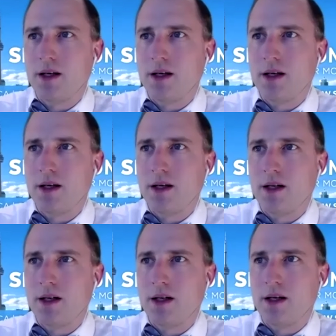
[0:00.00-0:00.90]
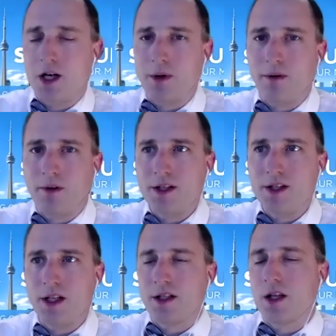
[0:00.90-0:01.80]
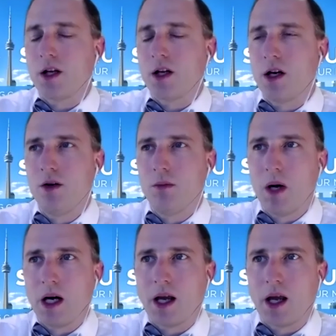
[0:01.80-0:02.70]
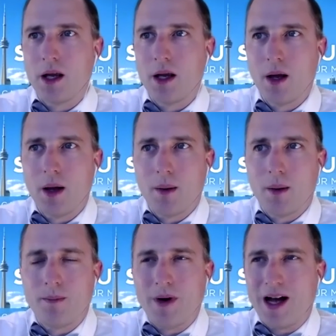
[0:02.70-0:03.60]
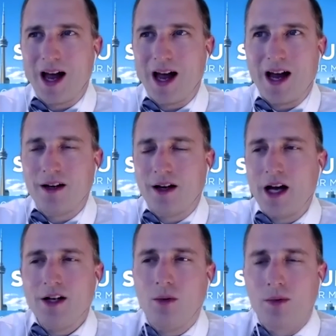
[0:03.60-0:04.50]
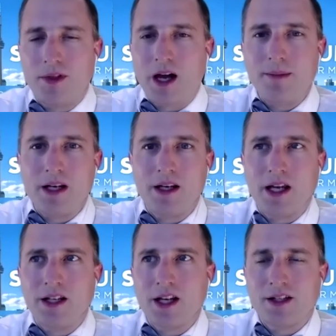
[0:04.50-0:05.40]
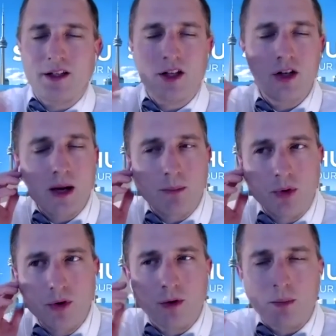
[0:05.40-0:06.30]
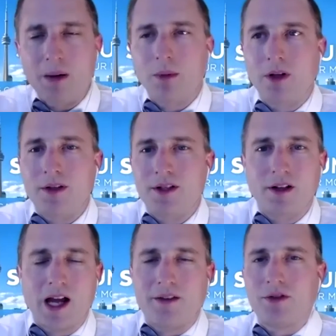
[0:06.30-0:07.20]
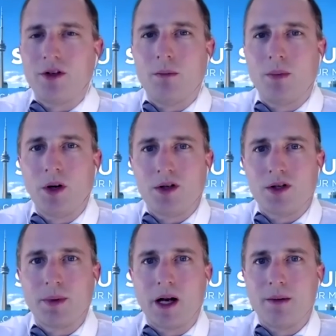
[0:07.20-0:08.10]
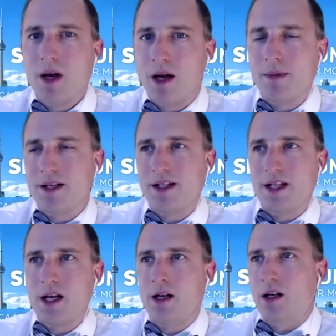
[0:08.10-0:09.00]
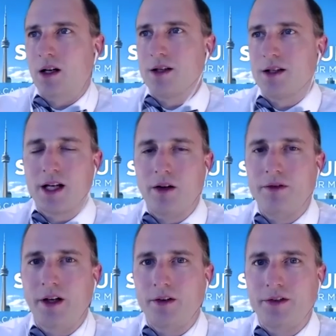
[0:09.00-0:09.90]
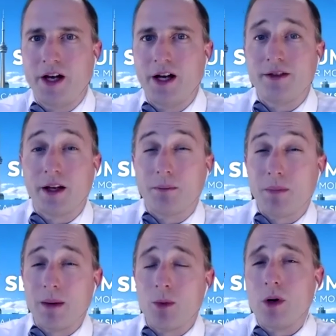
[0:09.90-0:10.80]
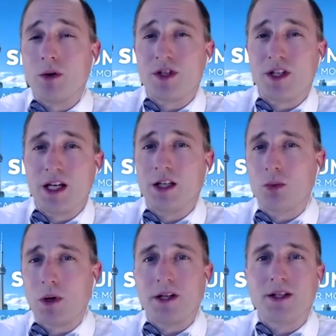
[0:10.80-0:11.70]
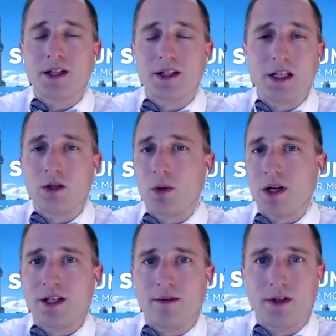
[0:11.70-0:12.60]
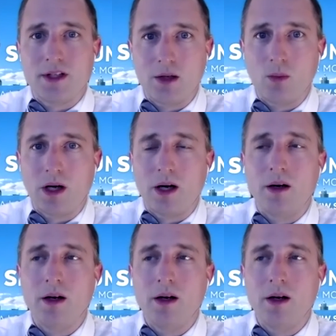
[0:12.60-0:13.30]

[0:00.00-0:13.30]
certainly there's a number of listings in the condo market. You can't prove a bubble until after it bursts, but I'm not seeing kind of the telltale signs like maybe we were seeing in 2016, 2017, where